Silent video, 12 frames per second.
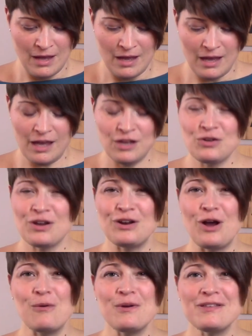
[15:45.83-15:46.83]
And you can
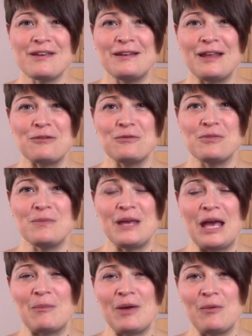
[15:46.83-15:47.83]
always connect with
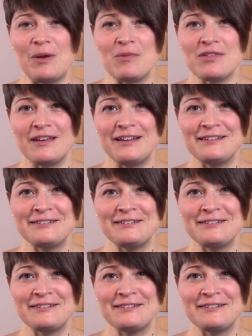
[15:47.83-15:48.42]
me on my website,